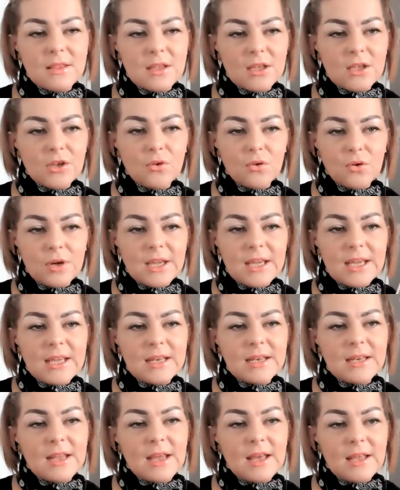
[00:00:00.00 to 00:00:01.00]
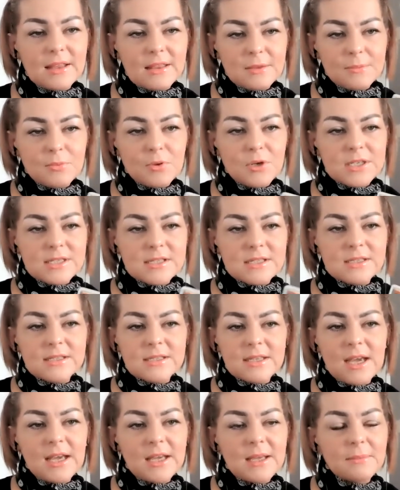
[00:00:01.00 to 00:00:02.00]
that you're in at the present
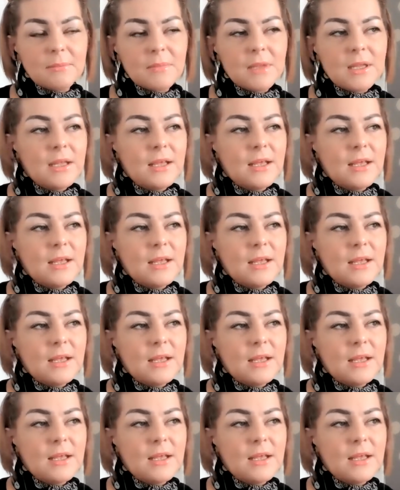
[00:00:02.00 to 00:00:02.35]
time.